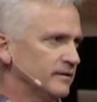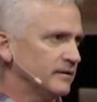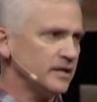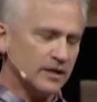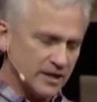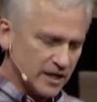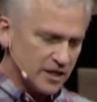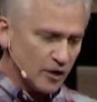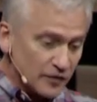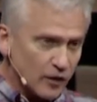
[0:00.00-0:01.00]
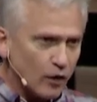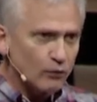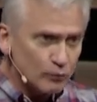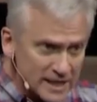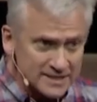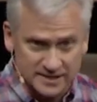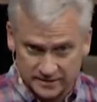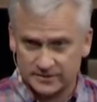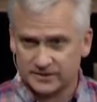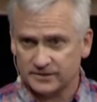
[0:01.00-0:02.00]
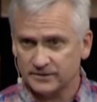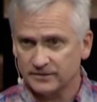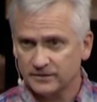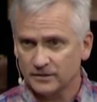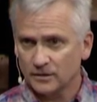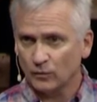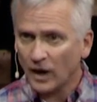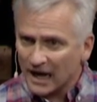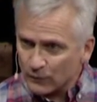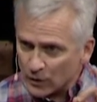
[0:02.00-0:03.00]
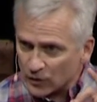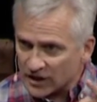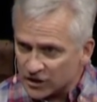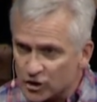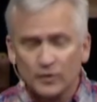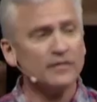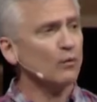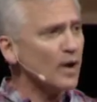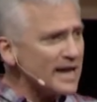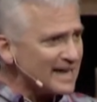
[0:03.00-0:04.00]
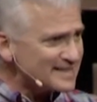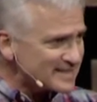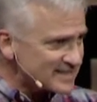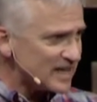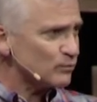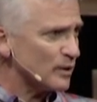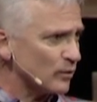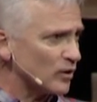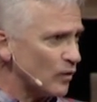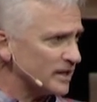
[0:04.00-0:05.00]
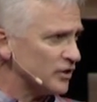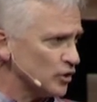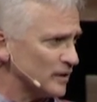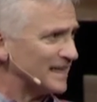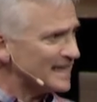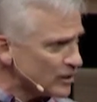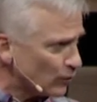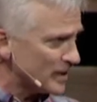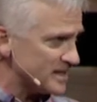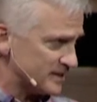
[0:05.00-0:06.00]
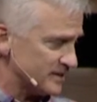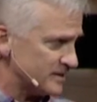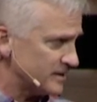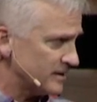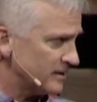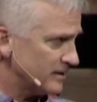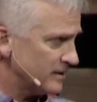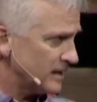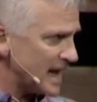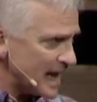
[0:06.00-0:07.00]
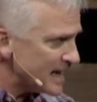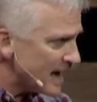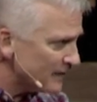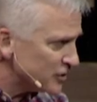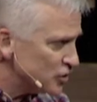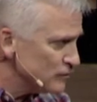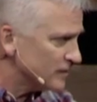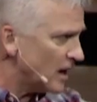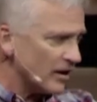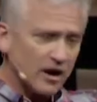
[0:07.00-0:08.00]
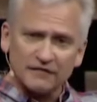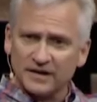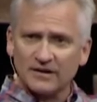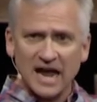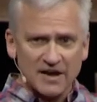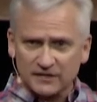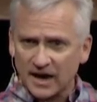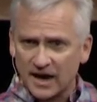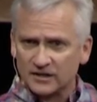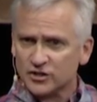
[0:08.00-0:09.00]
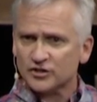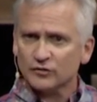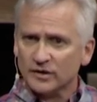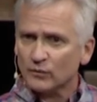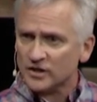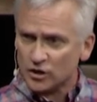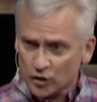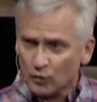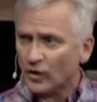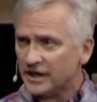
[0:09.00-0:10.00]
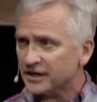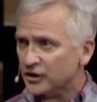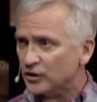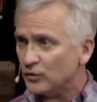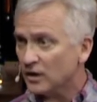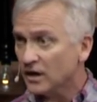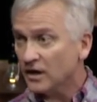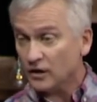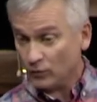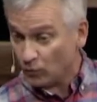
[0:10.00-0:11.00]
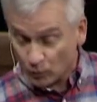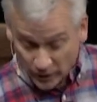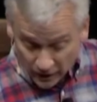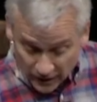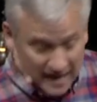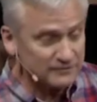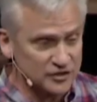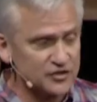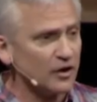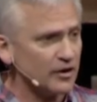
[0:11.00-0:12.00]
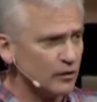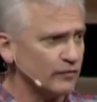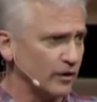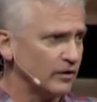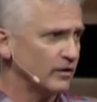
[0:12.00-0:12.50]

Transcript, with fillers: You know, there are reasons why we were going to do it the way I said we were going to do it, legal reasons. And, and now that you've gone off here half cocked, just doing what you wanted to do, we're going to have to start over.